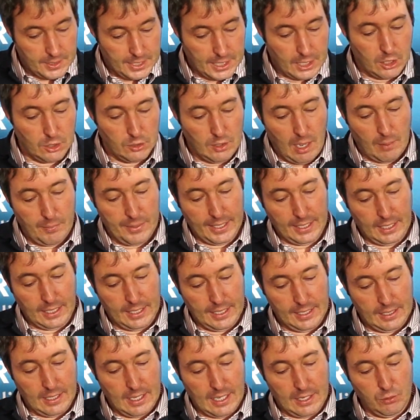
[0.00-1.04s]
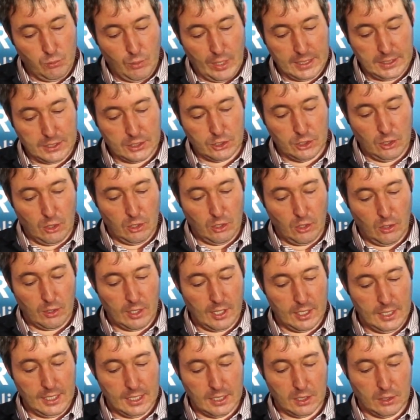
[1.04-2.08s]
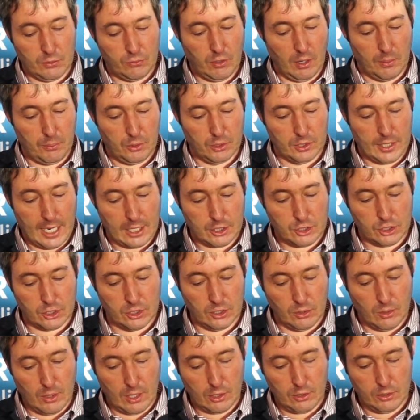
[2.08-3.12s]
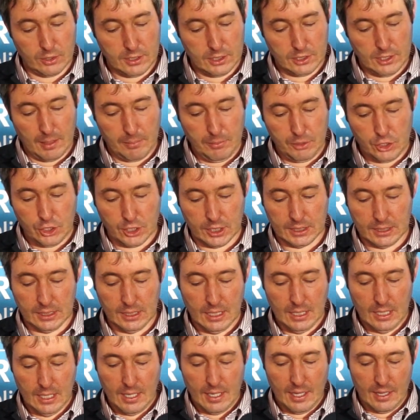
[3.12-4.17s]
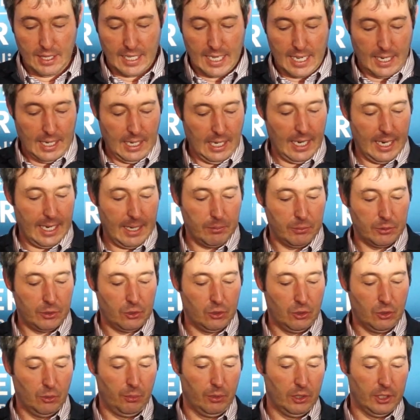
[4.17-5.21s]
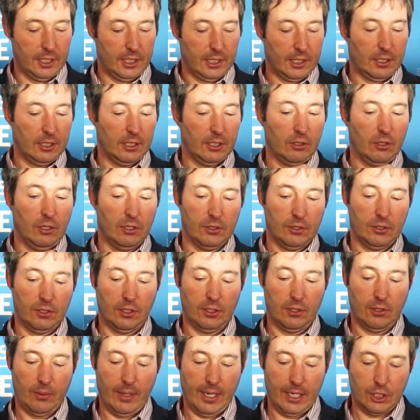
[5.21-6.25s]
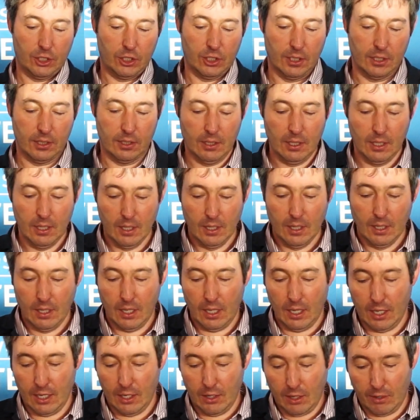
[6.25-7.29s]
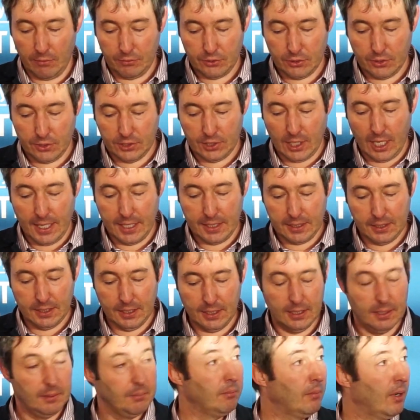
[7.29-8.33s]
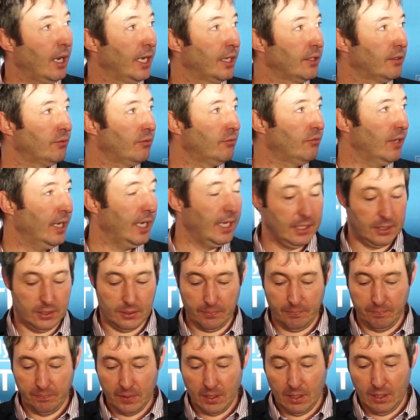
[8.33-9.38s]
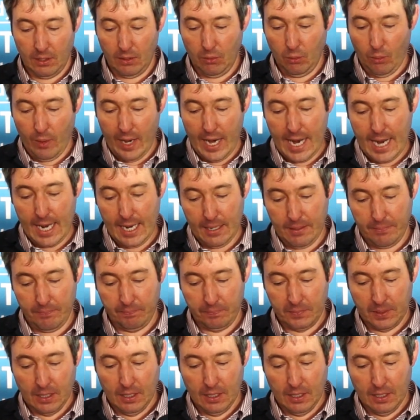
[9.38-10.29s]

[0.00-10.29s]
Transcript: economically, and once no longer needed for production or consumption, their claims to political consideration of society might fade away.